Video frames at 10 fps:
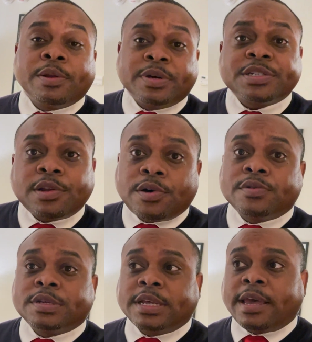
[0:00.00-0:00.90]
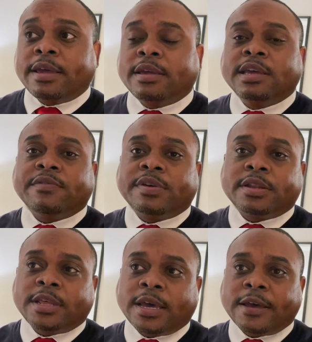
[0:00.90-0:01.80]
much a long day, given
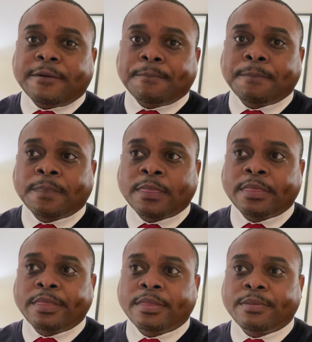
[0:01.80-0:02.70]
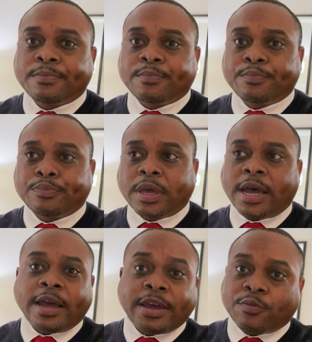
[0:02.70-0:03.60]
that I
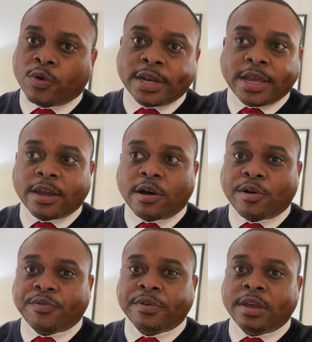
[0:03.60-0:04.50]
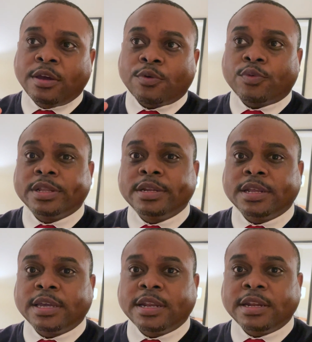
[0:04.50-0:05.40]
had 1 day off, really
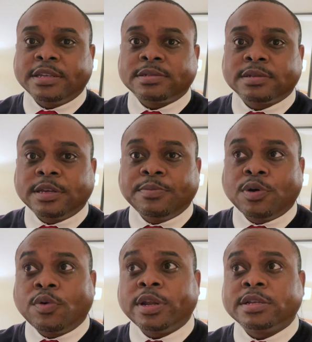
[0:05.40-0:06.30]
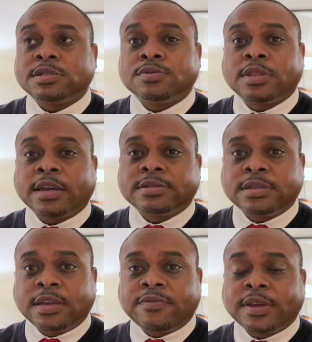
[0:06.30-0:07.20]
didn't get any sleep going into
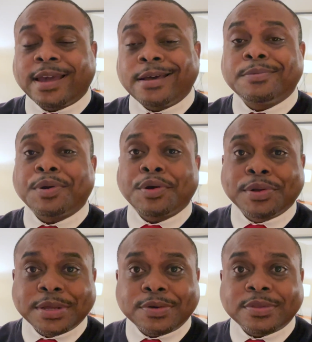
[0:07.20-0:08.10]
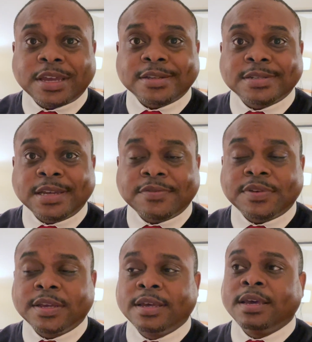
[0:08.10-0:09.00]
Thanksgiving, got up early on
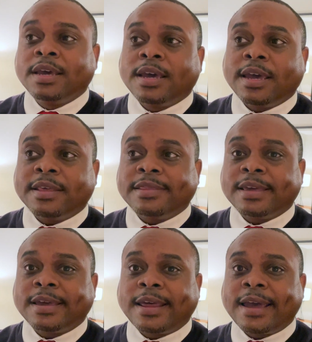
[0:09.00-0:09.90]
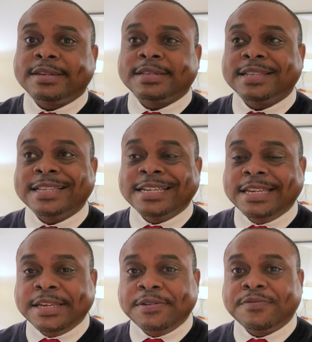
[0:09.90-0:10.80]
Thanksgiving, and then had to
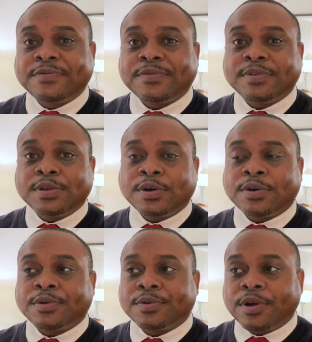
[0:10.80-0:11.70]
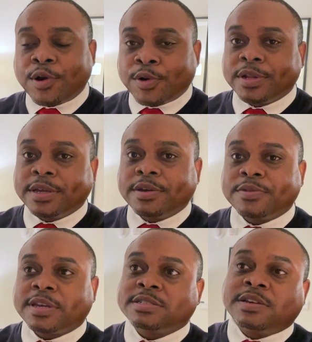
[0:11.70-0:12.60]
leave, you know, early on
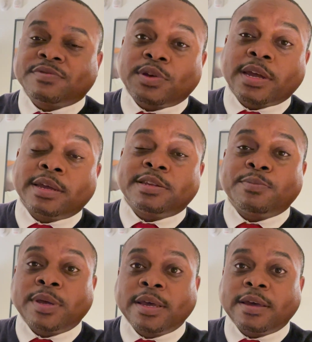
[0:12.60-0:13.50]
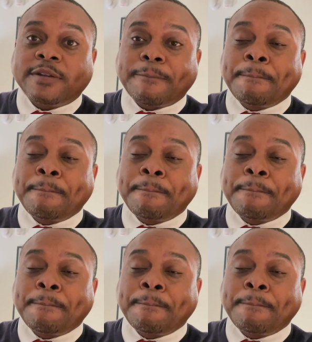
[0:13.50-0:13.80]
Thanksgiving so I can get to bed,